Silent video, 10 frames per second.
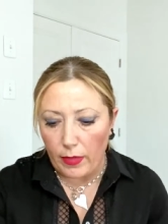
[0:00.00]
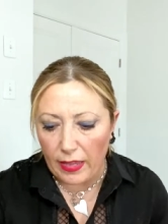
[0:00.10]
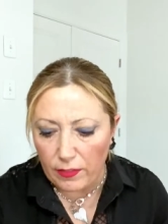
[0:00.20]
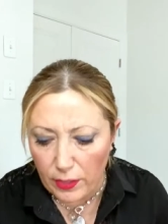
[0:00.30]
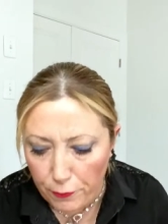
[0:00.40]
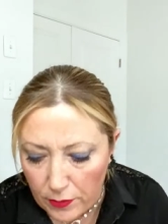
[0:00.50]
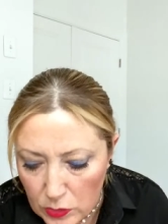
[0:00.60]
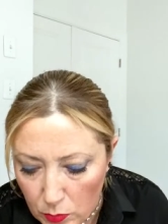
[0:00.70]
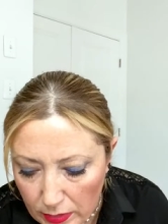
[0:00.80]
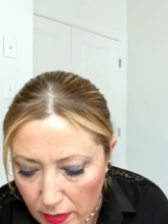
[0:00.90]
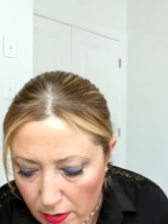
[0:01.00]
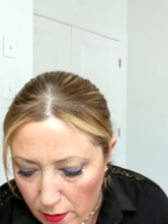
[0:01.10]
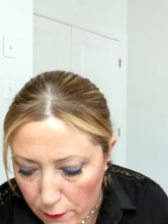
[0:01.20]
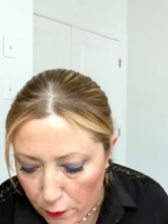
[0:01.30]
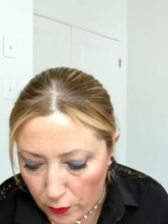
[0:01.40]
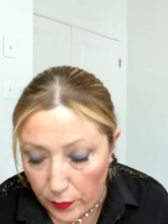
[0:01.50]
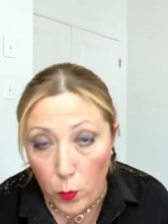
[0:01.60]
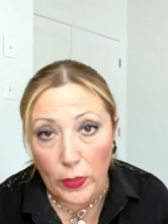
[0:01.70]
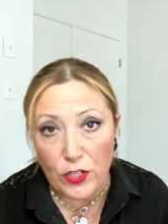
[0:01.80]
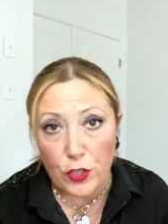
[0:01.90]
and the first one for the
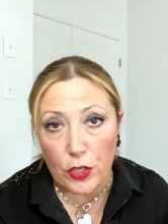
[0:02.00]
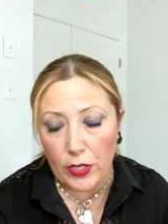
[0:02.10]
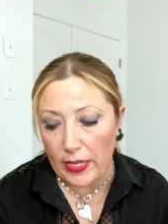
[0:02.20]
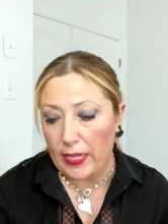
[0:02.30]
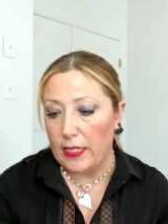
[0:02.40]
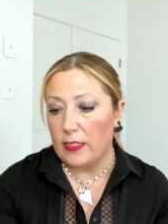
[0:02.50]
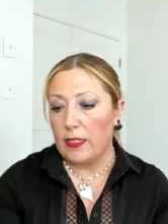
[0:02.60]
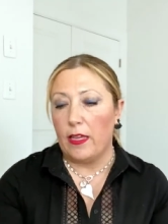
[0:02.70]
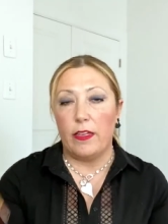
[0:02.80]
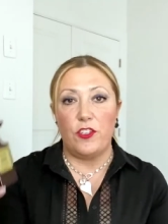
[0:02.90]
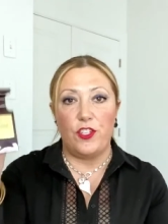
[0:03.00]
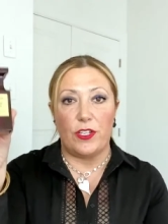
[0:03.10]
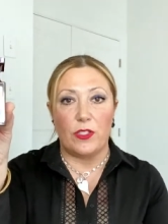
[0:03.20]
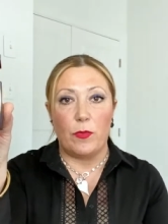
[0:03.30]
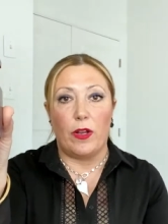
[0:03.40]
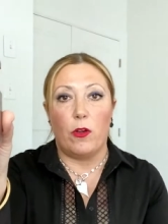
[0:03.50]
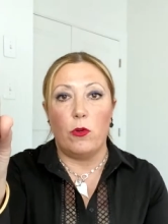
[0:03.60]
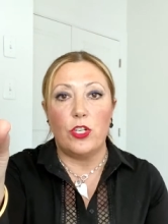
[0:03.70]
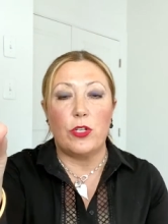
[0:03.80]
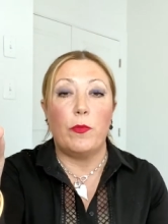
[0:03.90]
winter is Jasmine
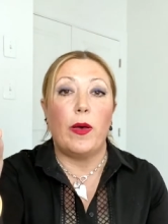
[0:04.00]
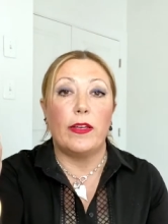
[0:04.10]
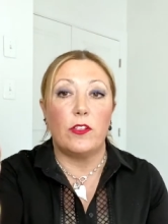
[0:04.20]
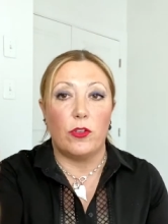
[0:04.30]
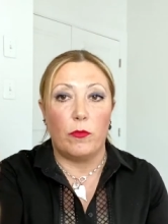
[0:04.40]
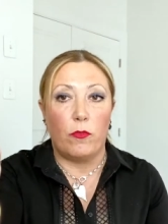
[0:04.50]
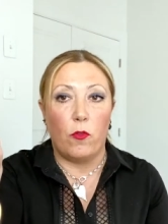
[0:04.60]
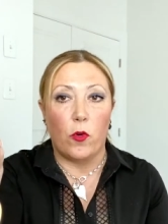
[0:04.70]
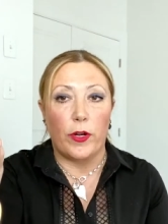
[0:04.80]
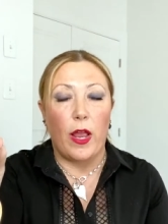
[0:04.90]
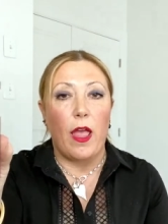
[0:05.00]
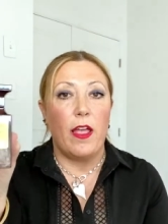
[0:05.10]
Rouge by Tom Ford